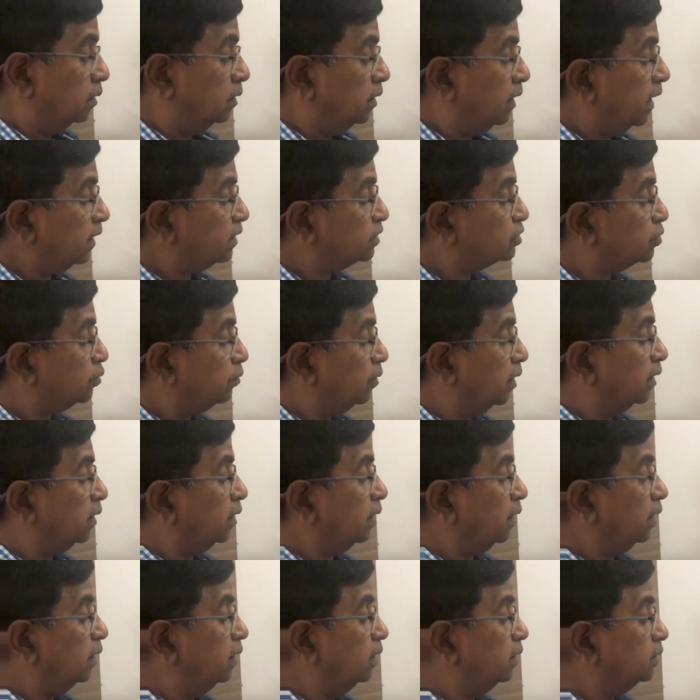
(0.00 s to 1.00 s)
Next
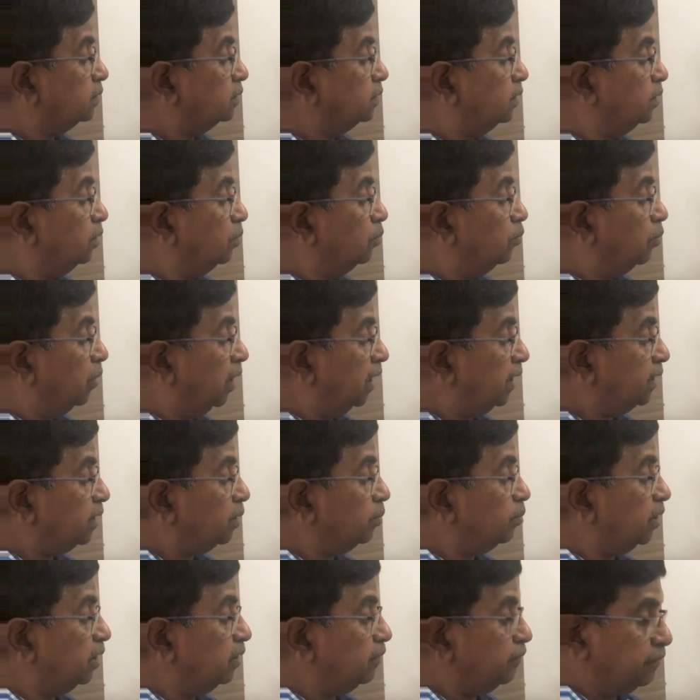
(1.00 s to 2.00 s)
one is the
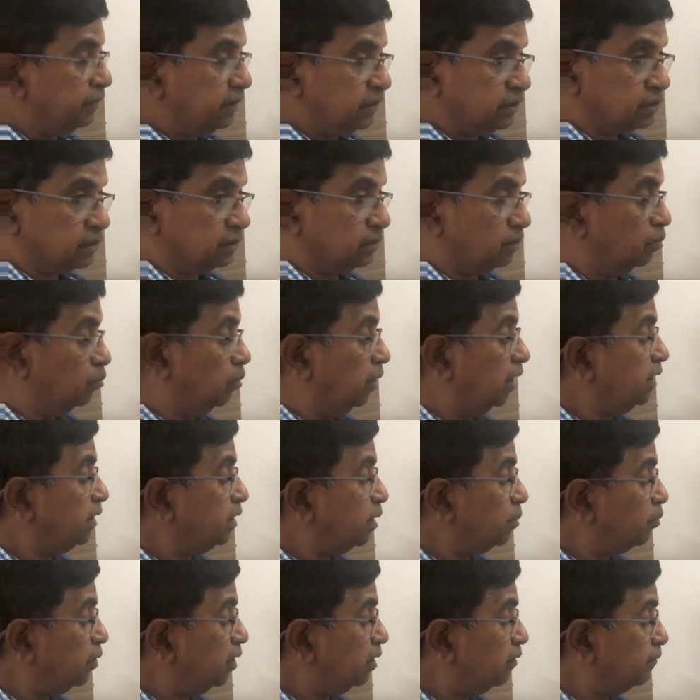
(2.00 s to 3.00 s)
multiple fission.
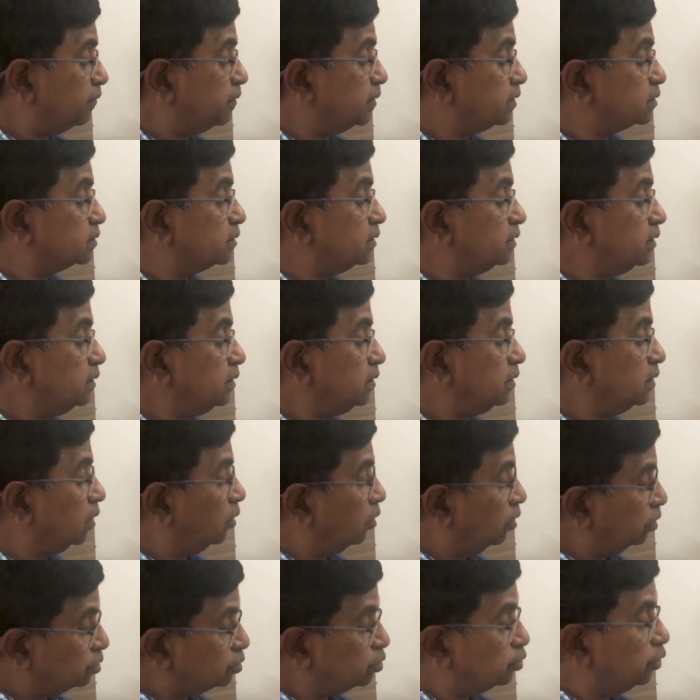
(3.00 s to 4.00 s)
Multiple fission
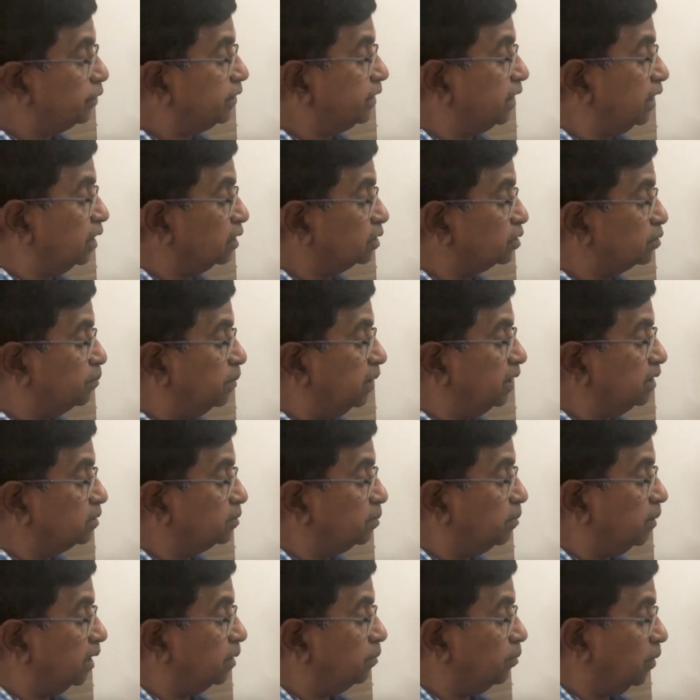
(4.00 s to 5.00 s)
also takes
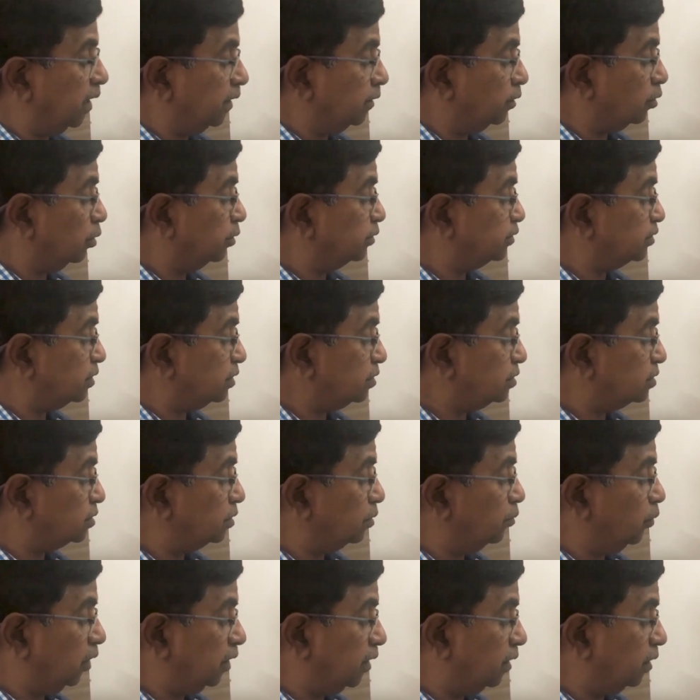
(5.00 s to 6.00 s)
place by mitosis,
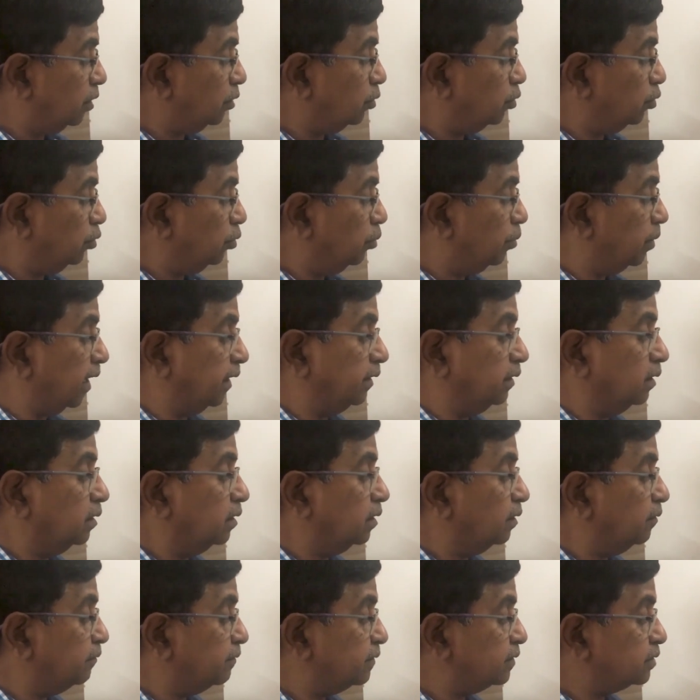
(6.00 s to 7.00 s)
similar to
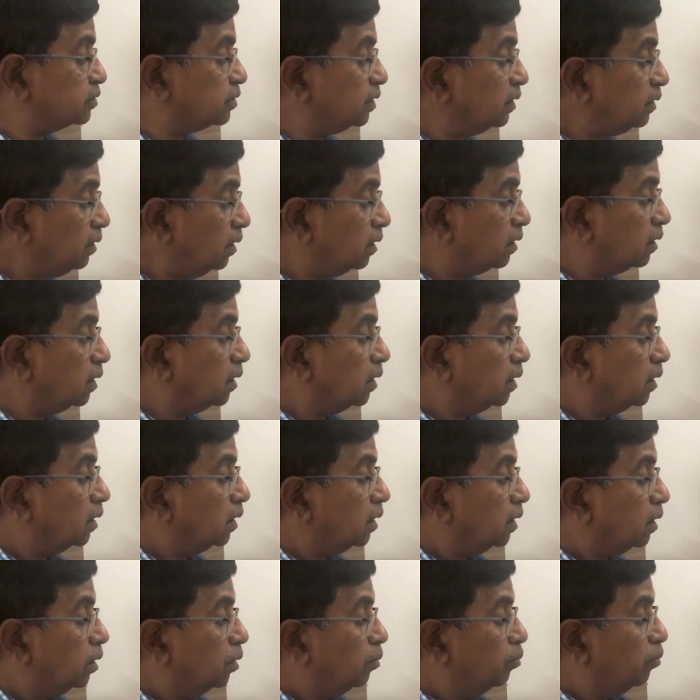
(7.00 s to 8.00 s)
binary fission,
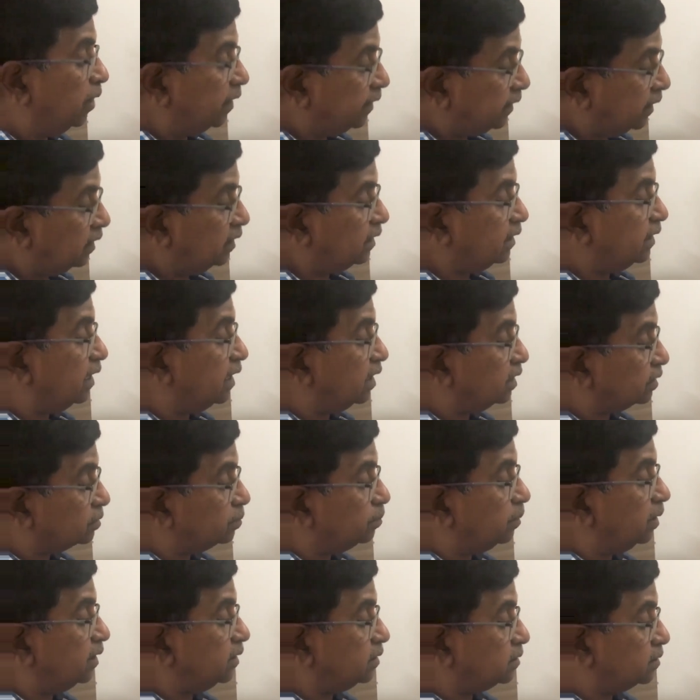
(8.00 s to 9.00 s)
but it takes
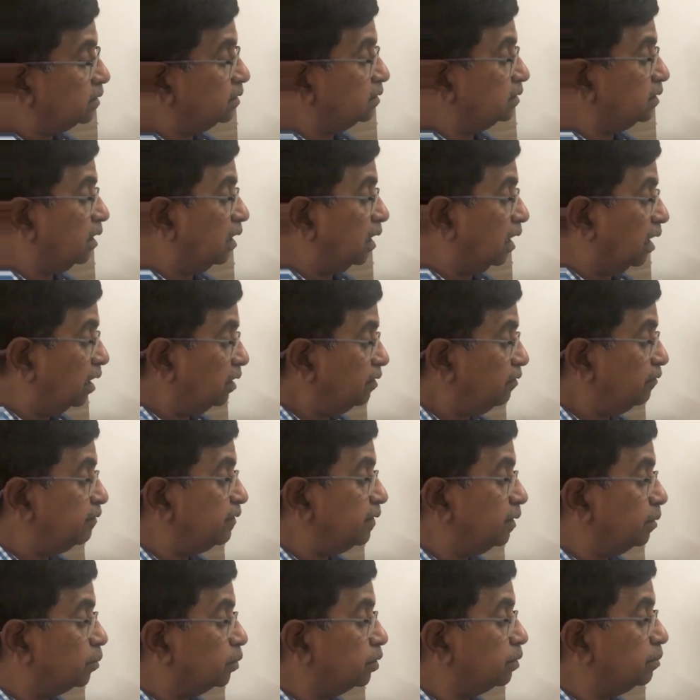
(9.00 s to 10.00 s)
place in the
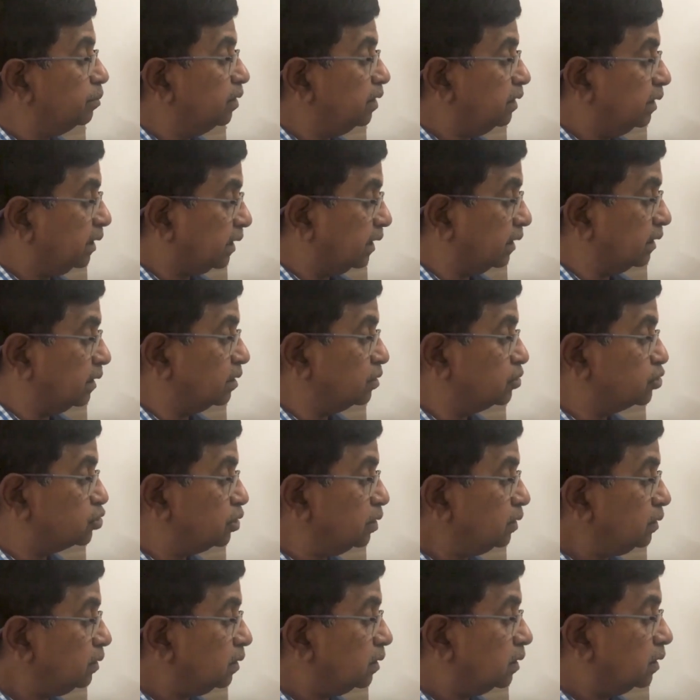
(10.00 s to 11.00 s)
unfavorable
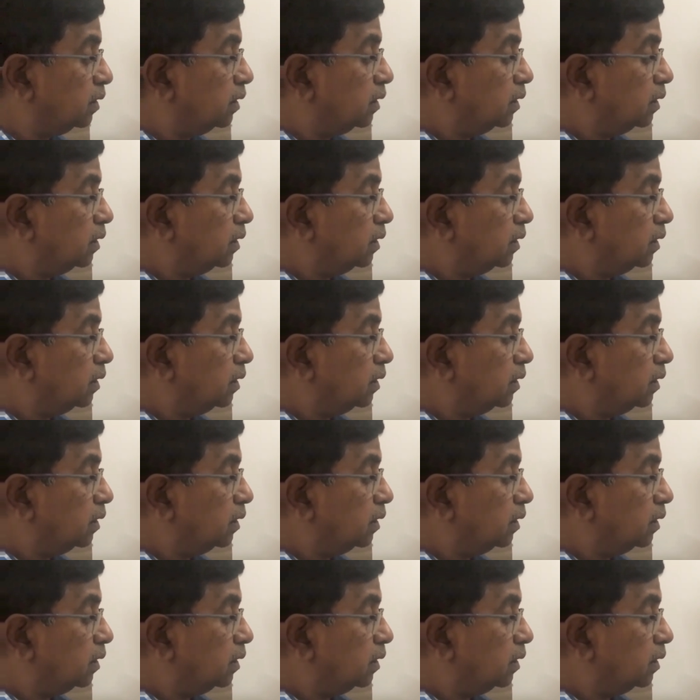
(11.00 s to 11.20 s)
condition,